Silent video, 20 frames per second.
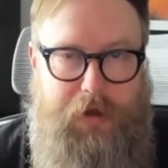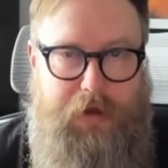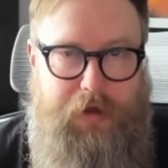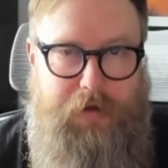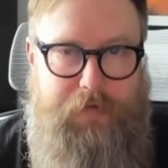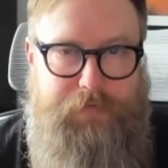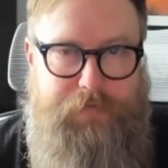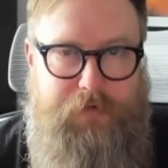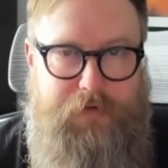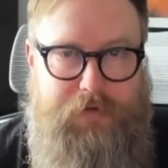
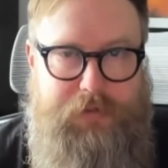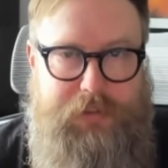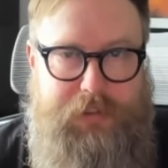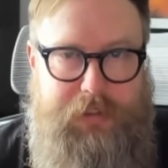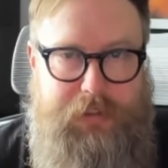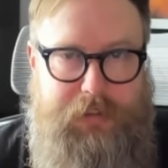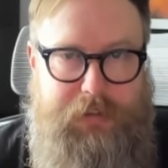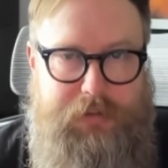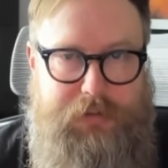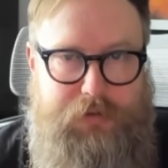First
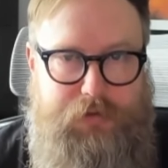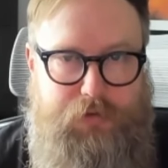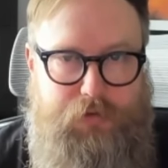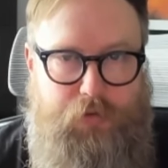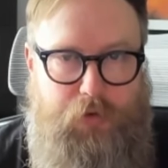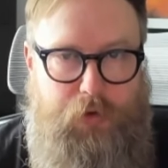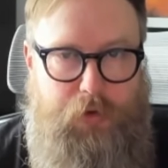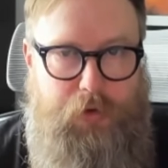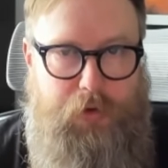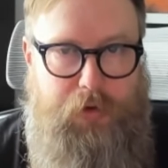is to
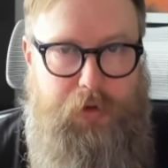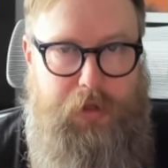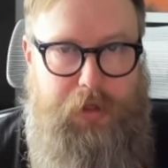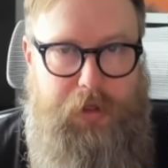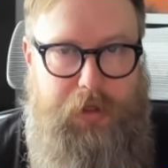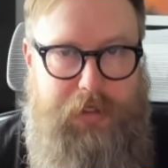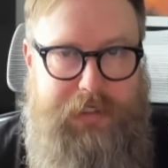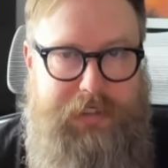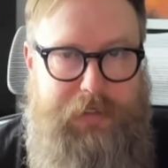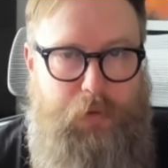roll
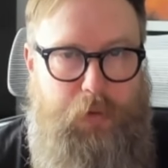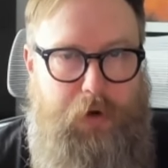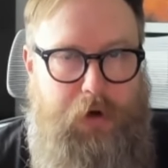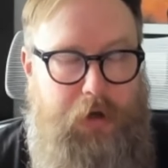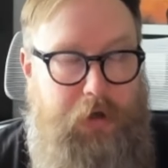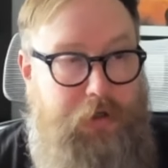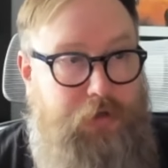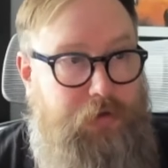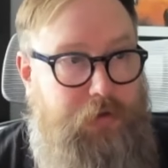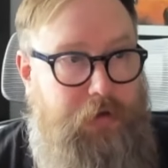a
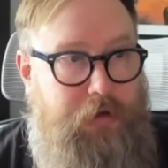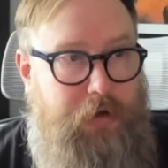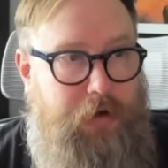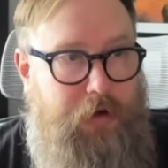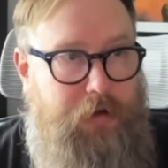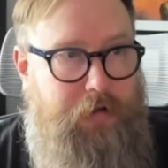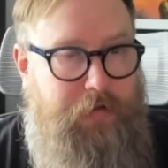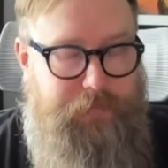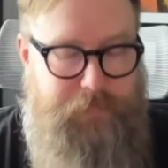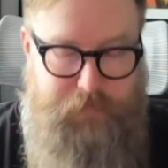D100
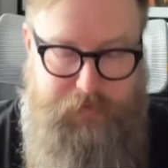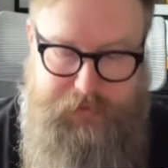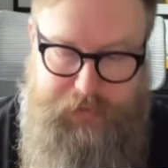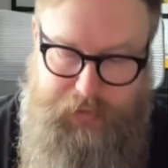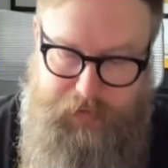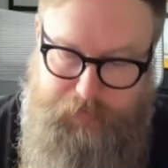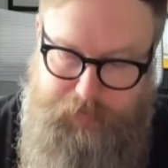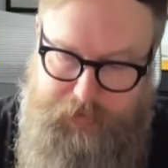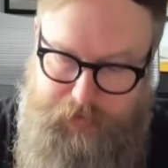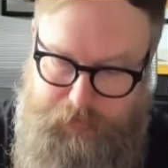on the first
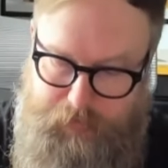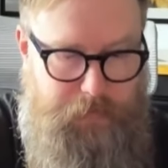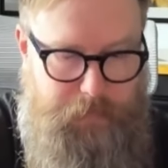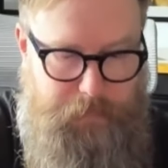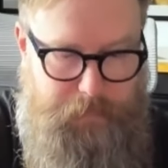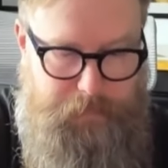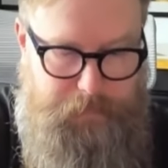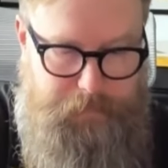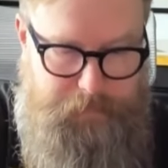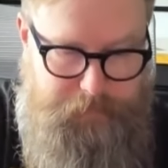name table.
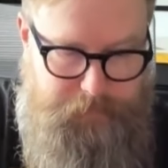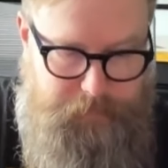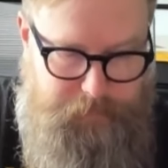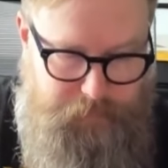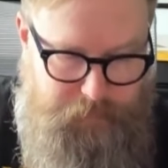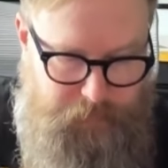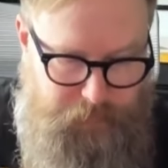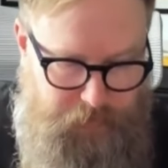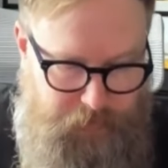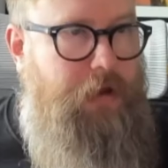
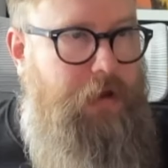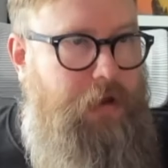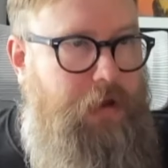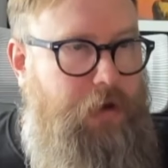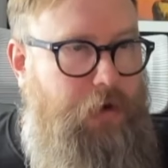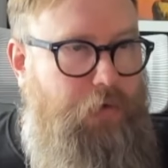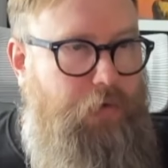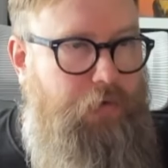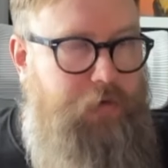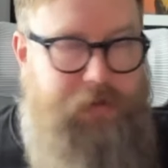
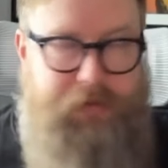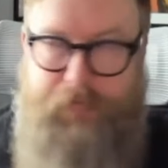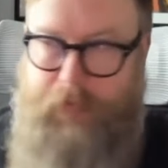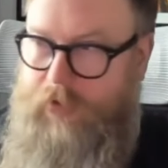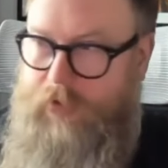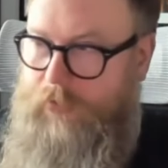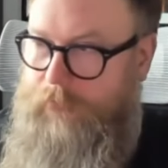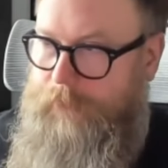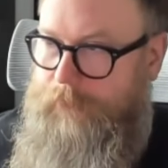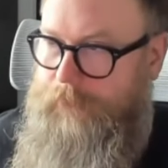Charisma.
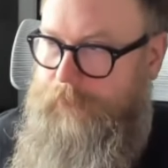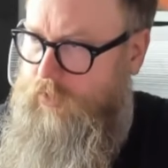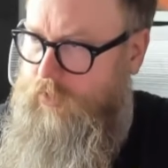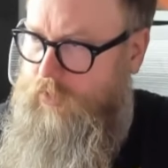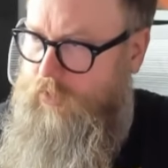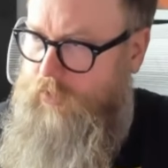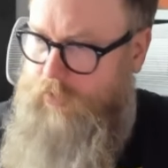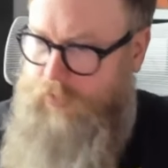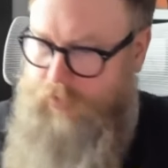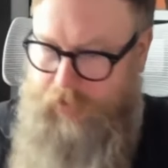
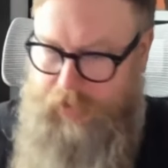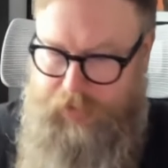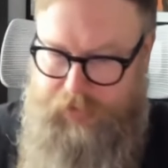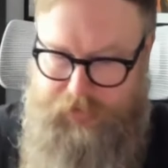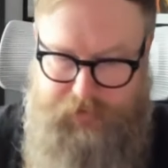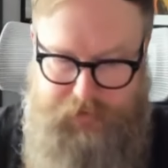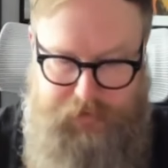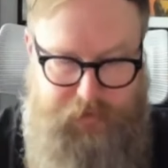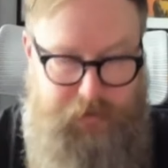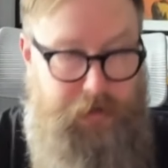
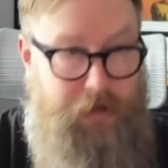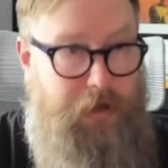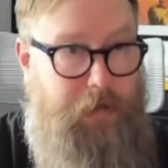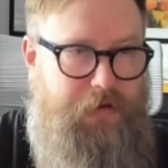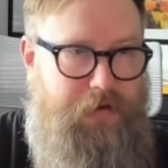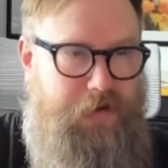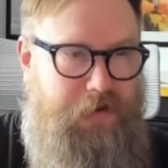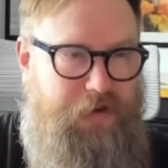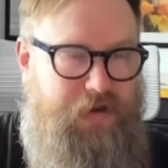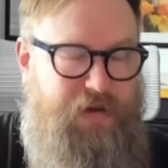Excellent name.
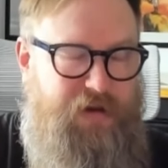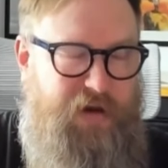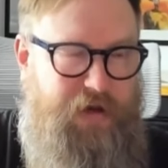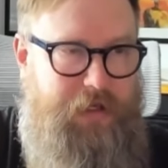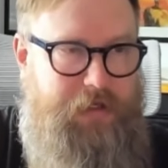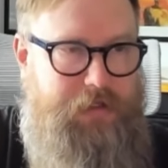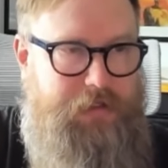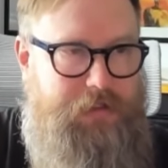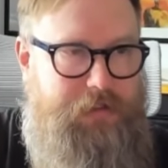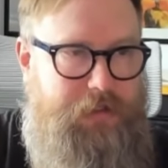
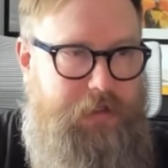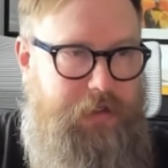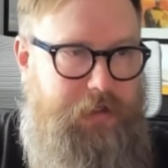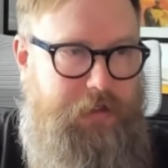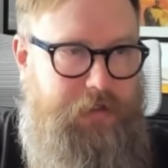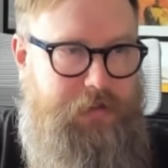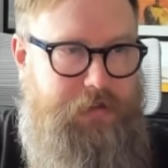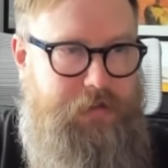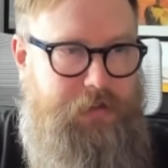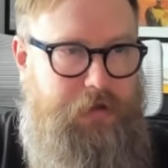Next
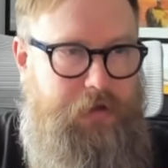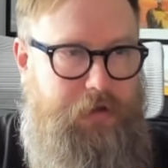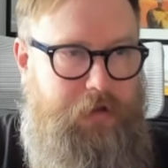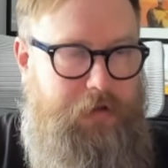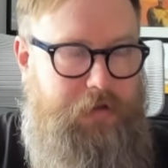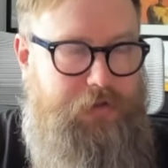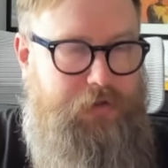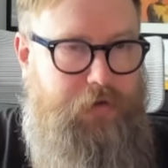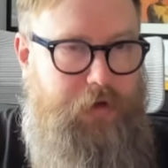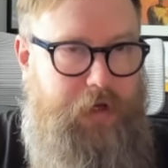is the
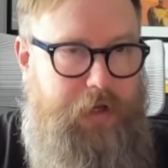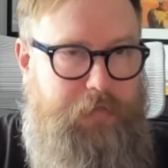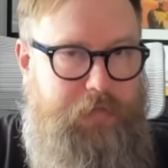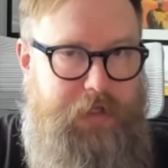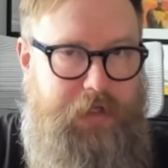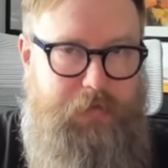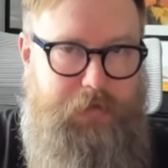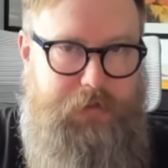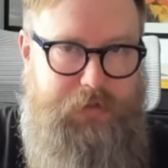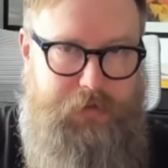surname
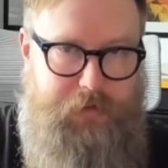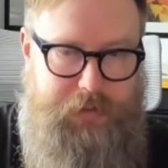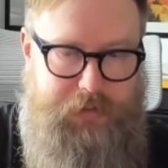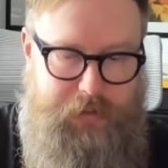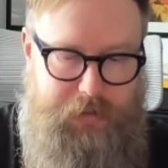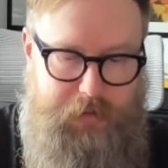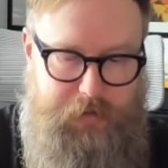table, so that's another